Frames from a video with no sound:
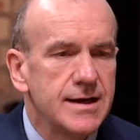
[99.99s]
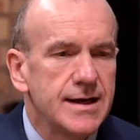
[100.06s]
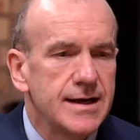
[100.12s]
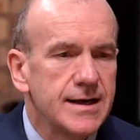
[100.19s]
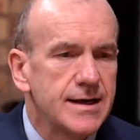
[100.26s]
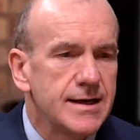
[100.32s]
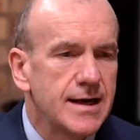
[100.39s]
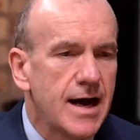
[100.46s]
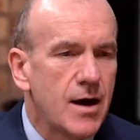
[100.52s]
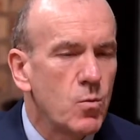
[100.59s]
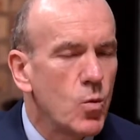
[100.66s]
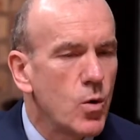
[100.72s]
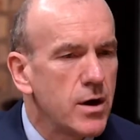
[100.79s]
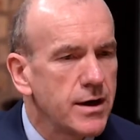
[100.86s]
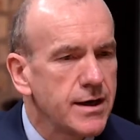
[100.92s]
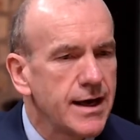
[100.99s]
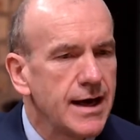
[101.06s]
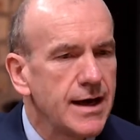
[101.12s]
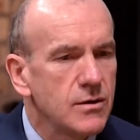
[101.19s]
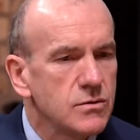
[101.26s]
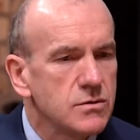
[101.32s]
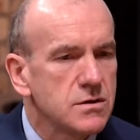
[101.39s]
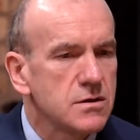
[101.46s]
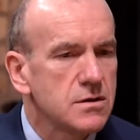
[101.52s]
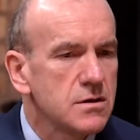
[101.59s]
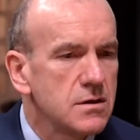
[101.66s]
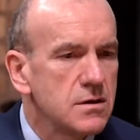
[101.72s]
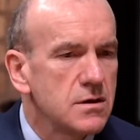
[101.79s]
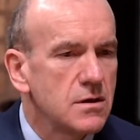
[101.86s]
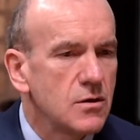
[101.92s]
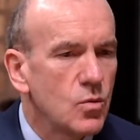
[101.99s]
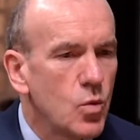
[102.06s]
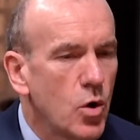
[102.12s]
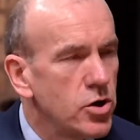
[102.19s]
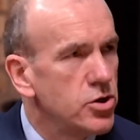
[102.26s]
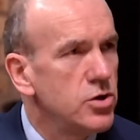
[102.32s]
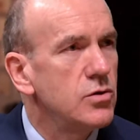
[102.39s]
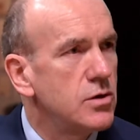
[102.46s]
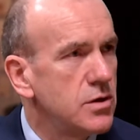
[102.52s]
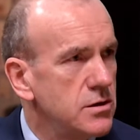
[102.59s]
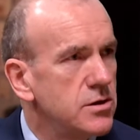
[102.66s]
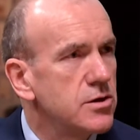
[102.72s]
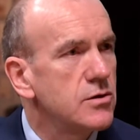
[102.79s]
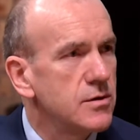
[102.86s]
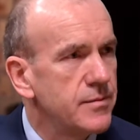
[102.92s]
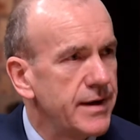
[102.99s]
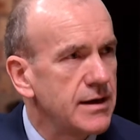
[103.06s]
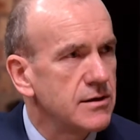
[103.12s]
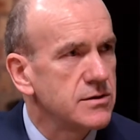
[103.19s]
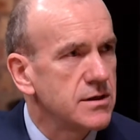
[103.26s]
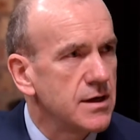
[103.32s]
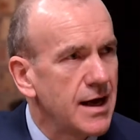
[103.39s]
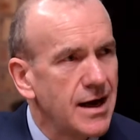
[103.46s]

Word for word: uh, and work out what you can do about it.